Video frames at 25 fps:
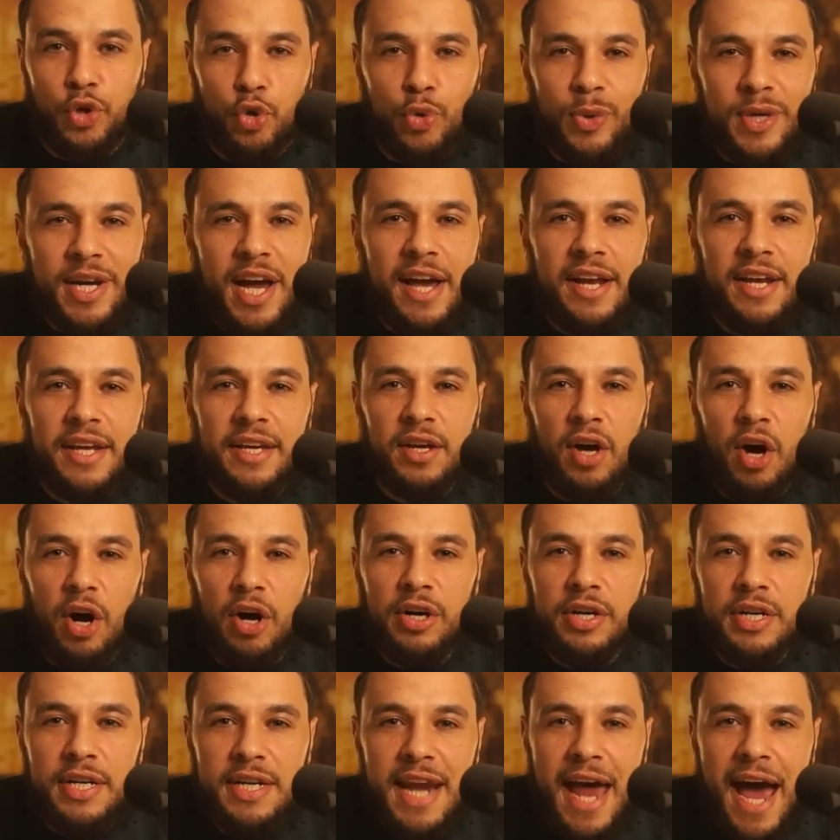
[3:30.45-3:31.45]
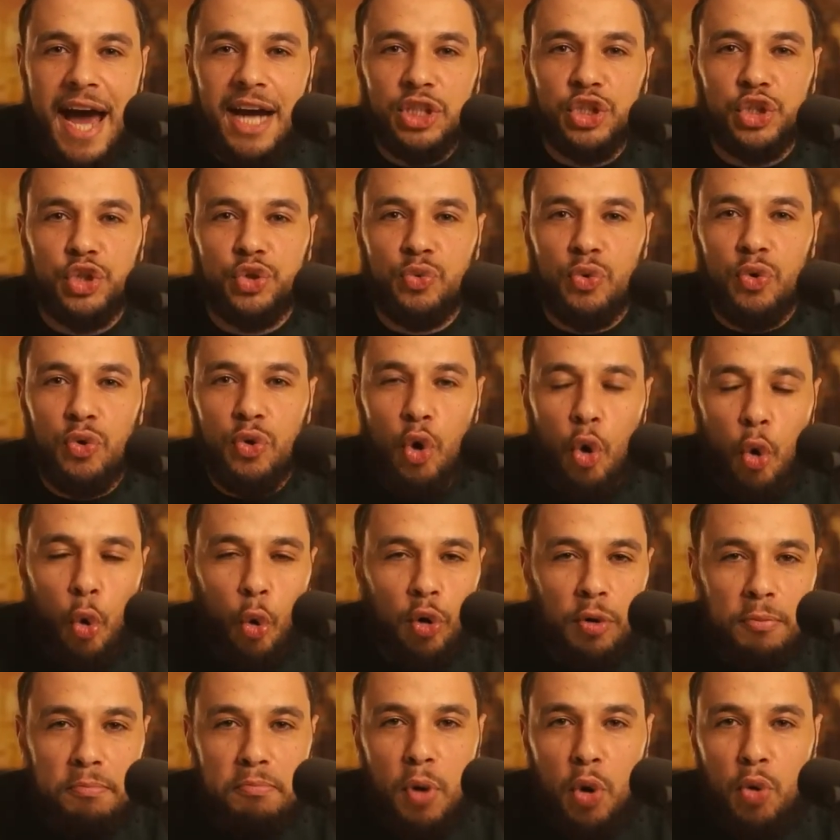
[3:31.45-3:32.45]
creating unnatural
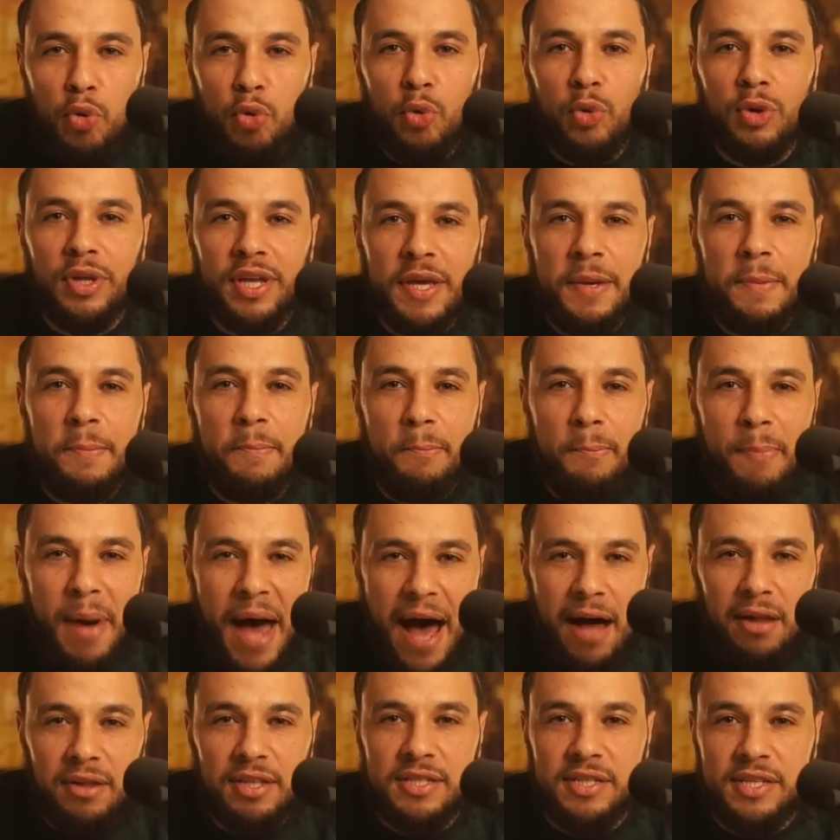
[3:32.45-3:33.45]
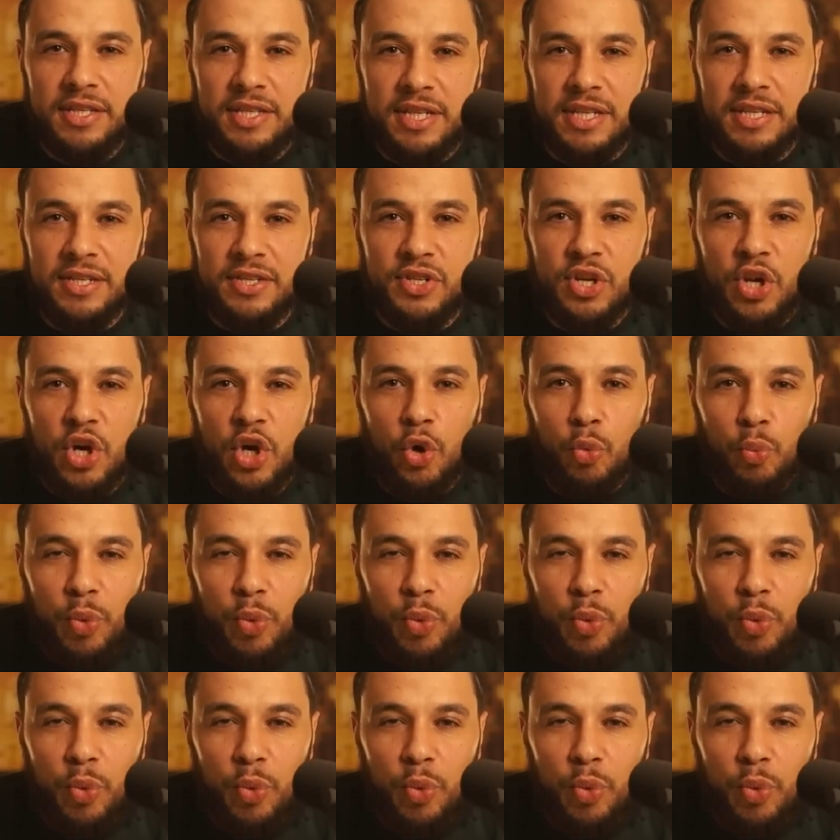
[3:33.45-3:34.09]
hormonal imbalances,